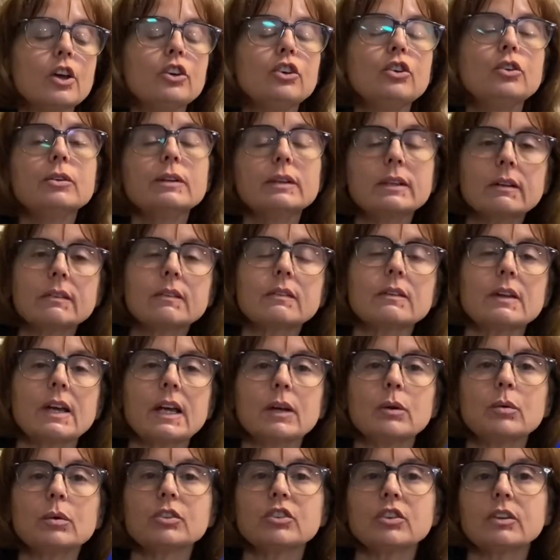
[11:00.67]
you and the
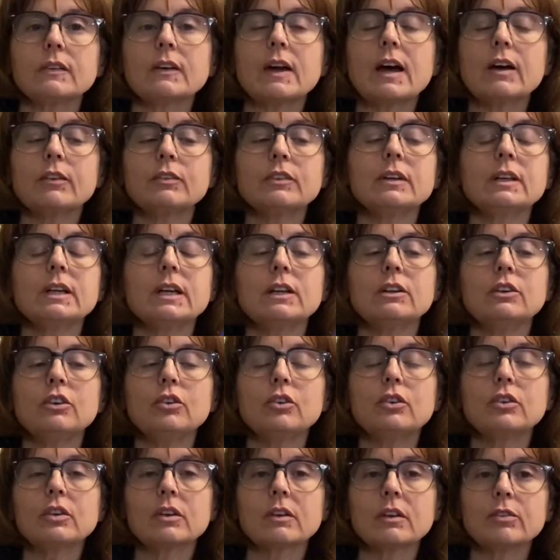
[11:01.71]
snake will just have to get
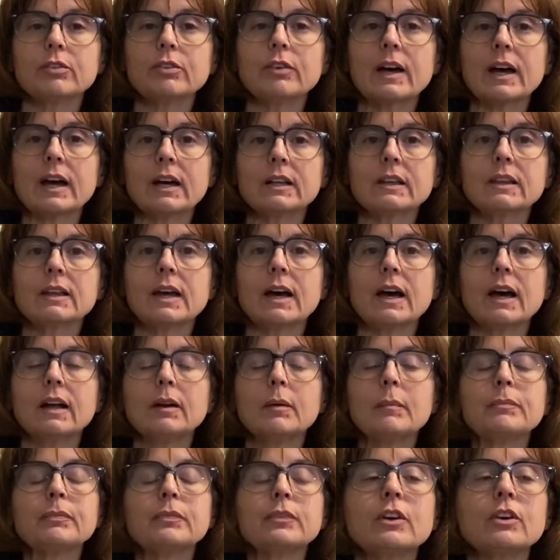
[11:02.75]
used to the fact
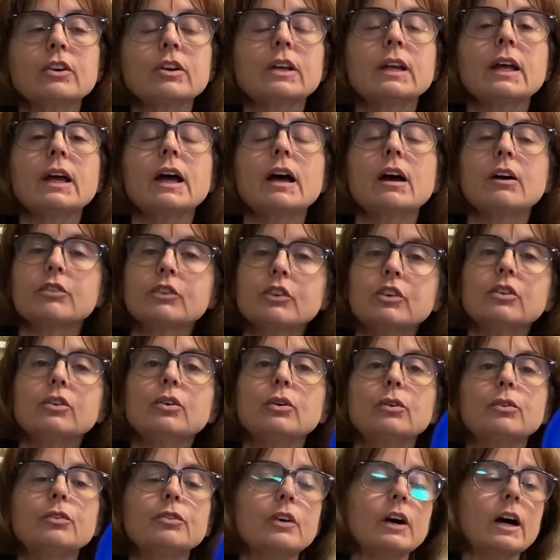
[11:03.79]
that they're going to have
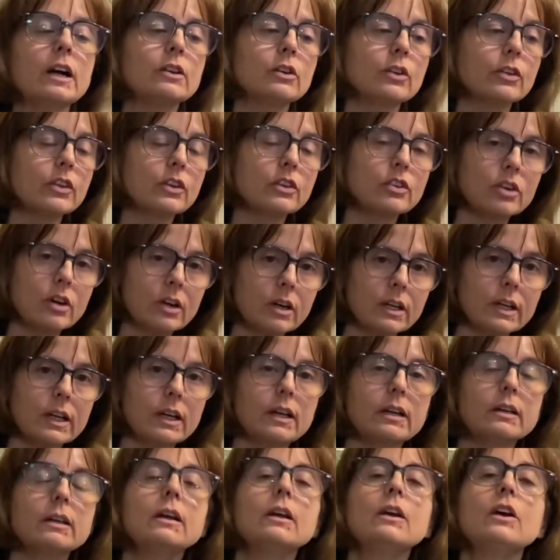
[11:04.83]
to follow the
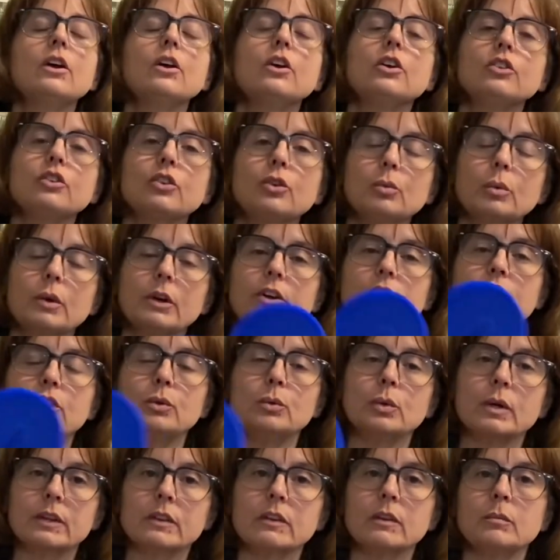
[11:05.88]
target to where
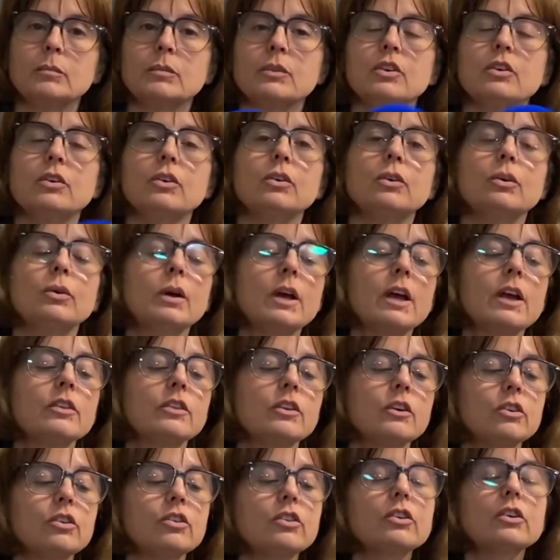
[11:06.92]
you want them to.
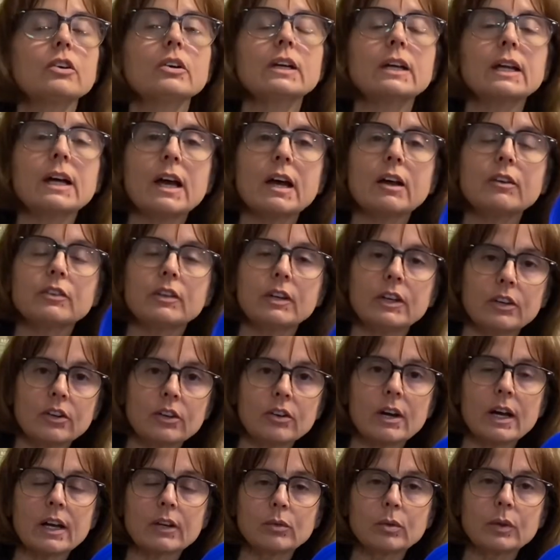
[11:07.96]
They're still going to have to
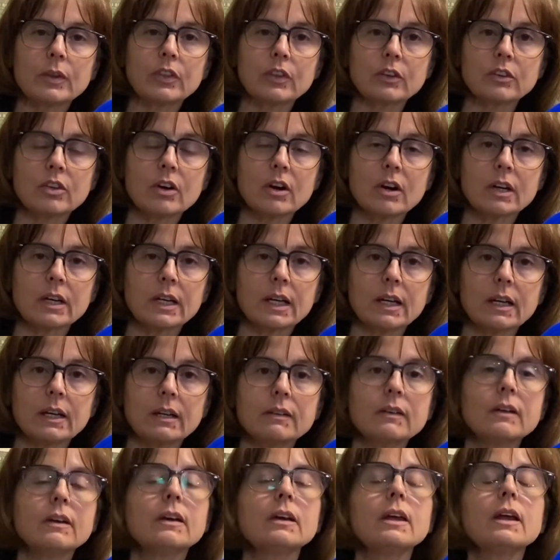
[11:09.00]
interact with the
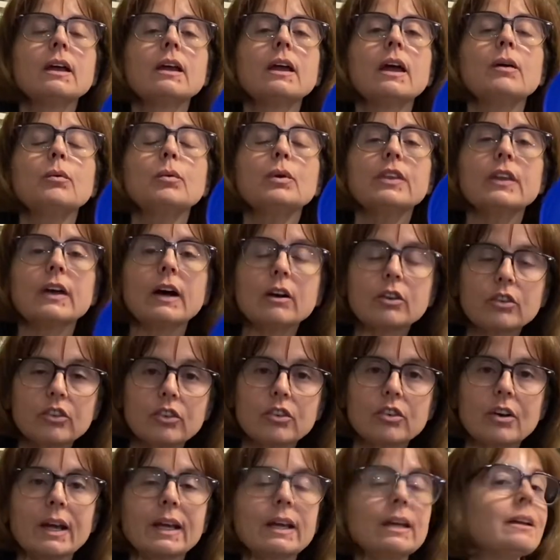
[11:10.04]
target without
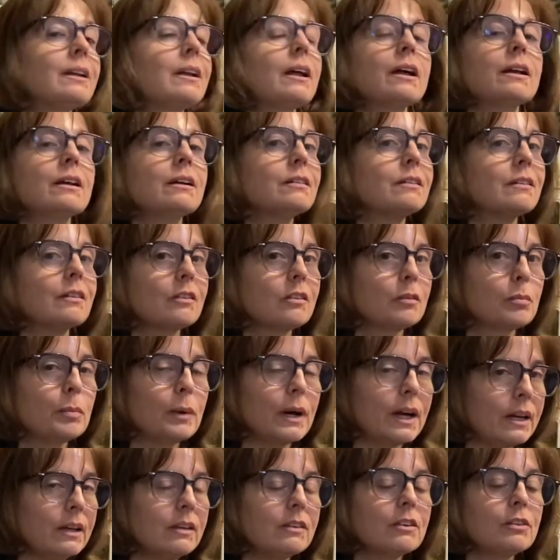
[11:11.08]
striking at it,
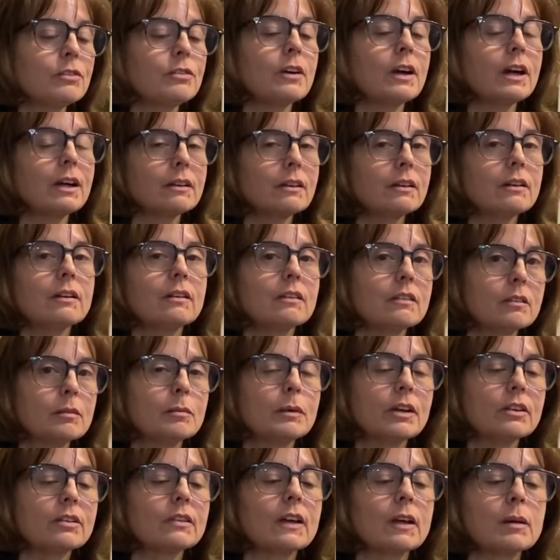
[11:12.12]
despite the fact that it
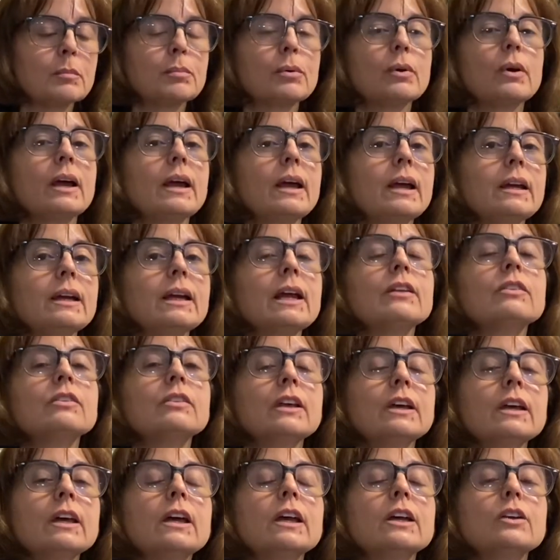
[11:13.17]
smells like prey.
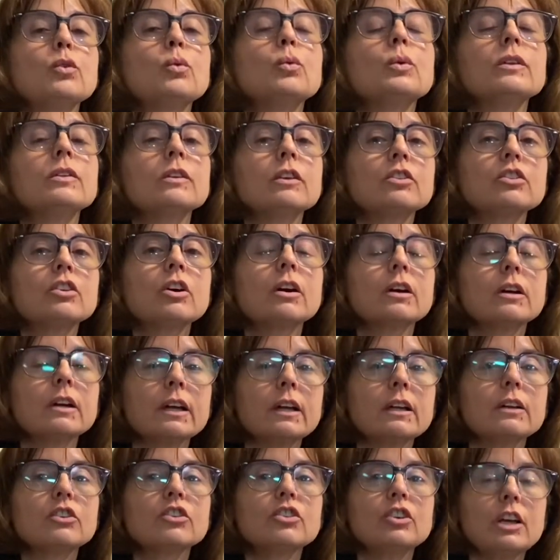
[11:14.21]
And then when the
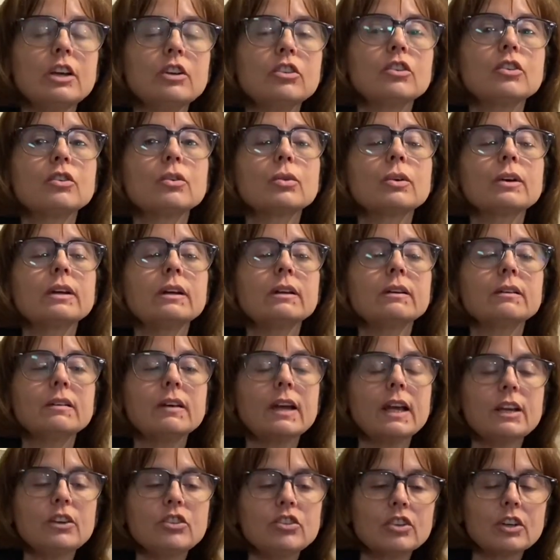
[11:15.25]
target changes
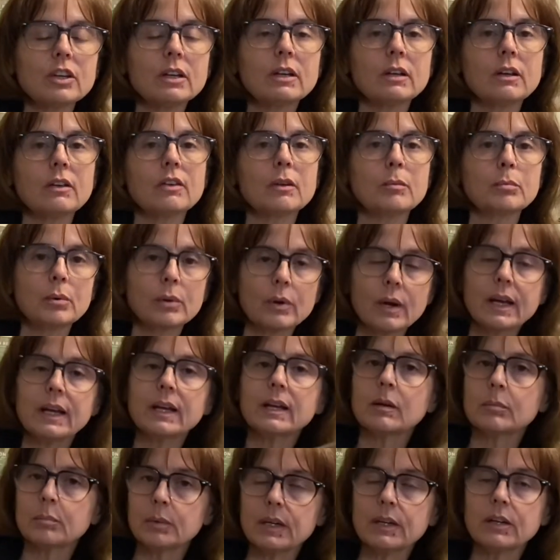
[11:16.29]
orientation, the
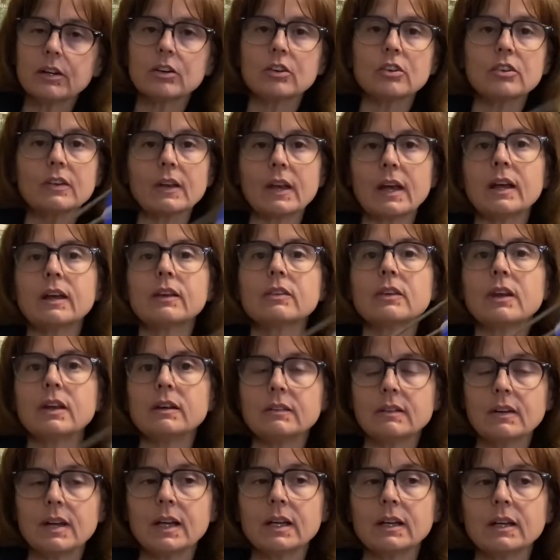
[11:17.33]
prey appears and
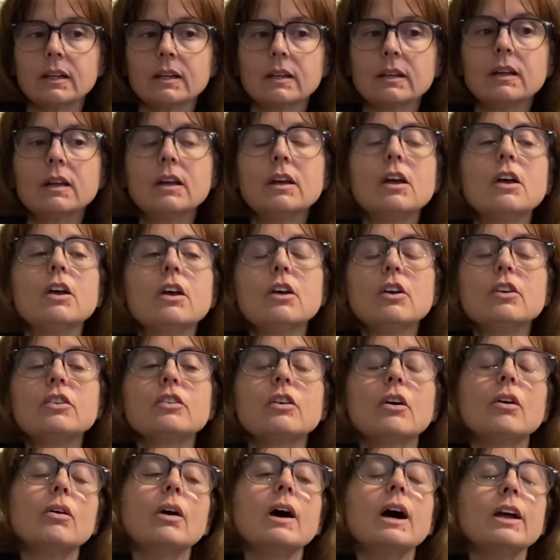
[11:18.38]
they take it.
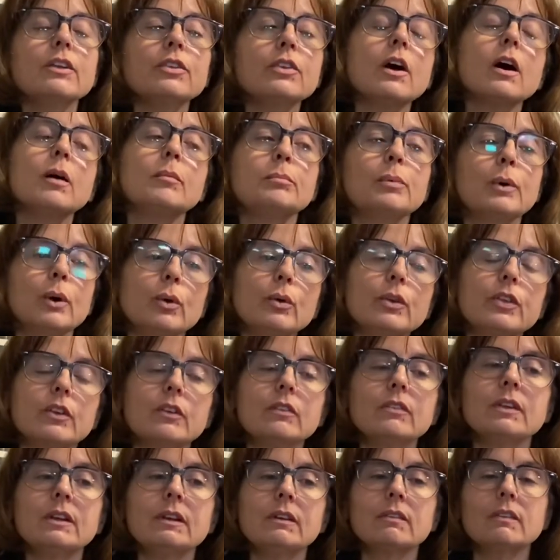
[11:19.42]
So I thought both
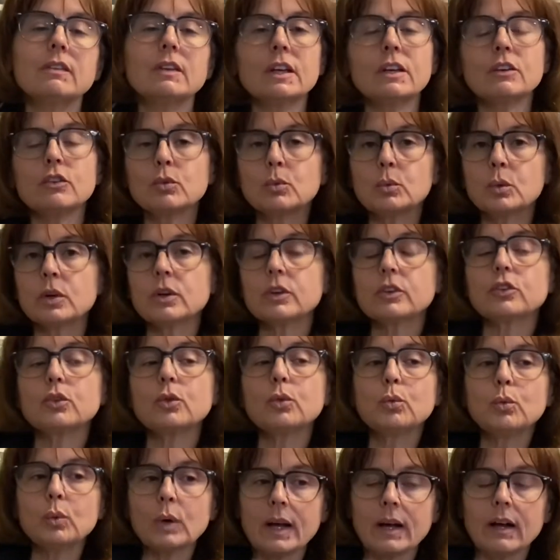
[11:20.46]
of these things worked
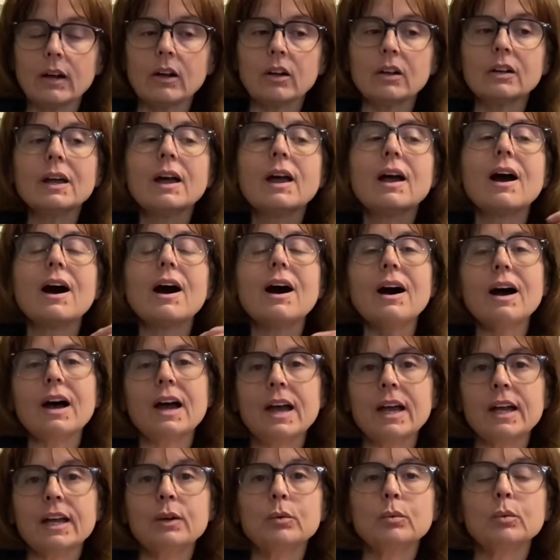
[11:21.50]
well.
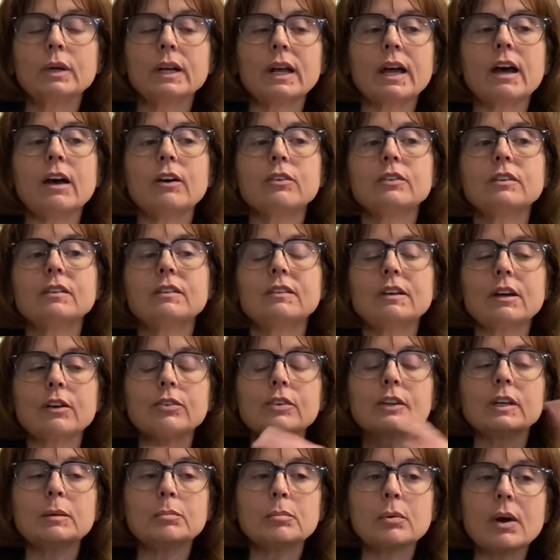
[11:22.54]
I would have to
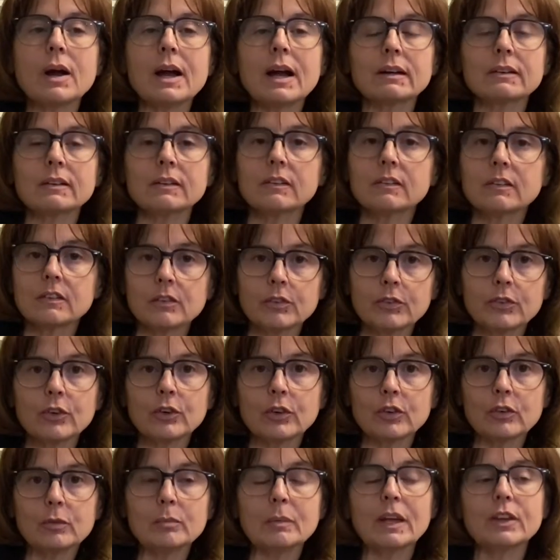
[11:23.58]
definitely practice the
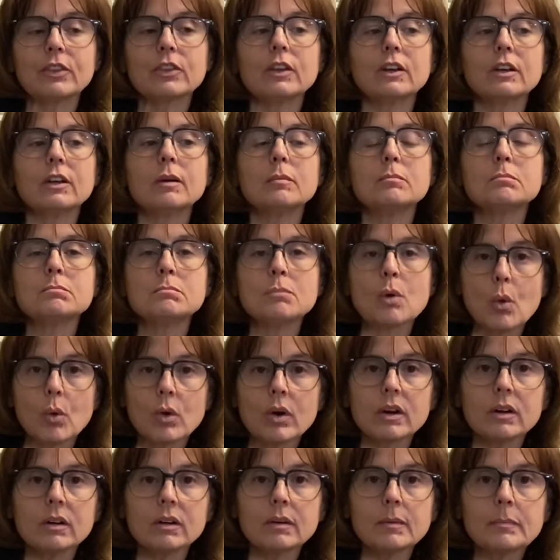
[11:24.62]
first method
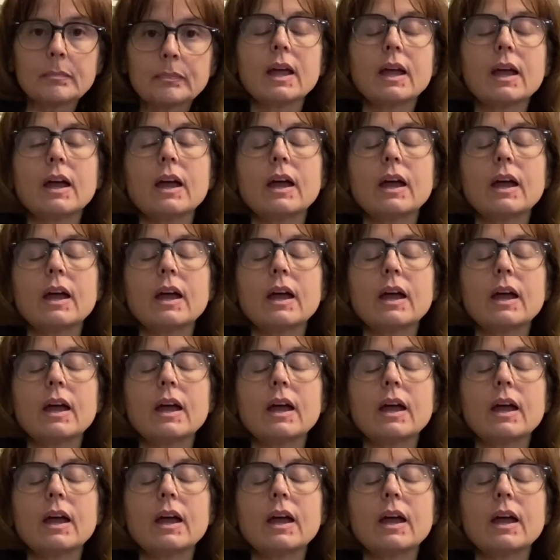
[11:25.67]
more.